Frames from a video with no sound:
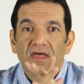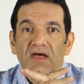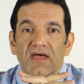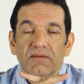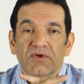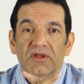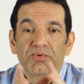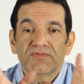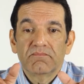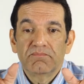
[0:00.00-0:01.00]
and I'm going to
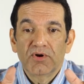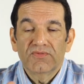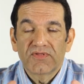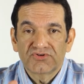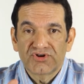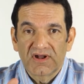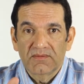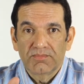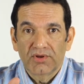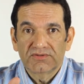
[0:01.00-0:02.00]
put them both on
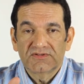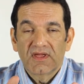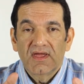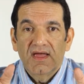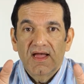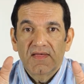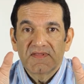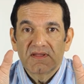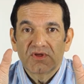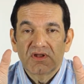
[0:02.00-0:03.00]
tripods, and
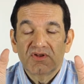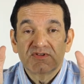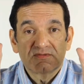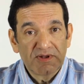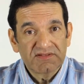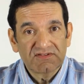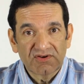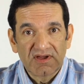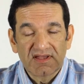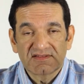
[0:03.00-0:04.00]
then I'm going to do a split
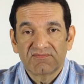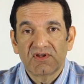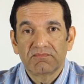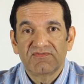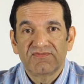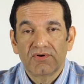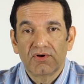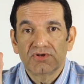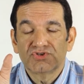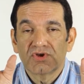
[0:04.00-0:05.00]
screen as I've done
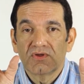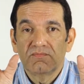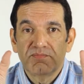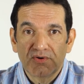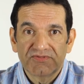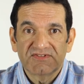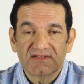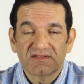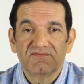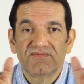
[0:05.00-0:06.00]
before and show you both
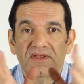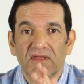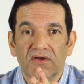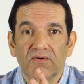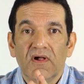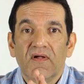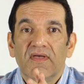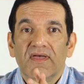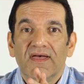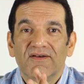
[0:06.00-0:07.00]
sets of video
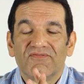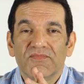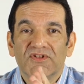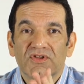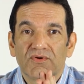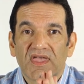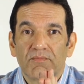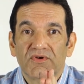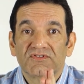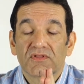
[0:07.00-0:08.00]
from the two
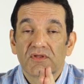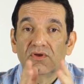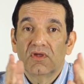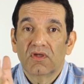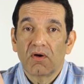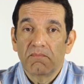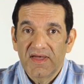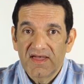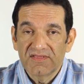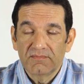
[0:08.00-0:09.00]
cameras so that you can
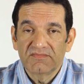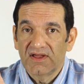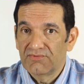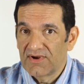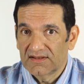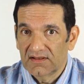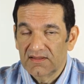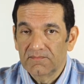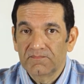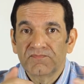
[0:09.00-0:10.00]
compare them directly.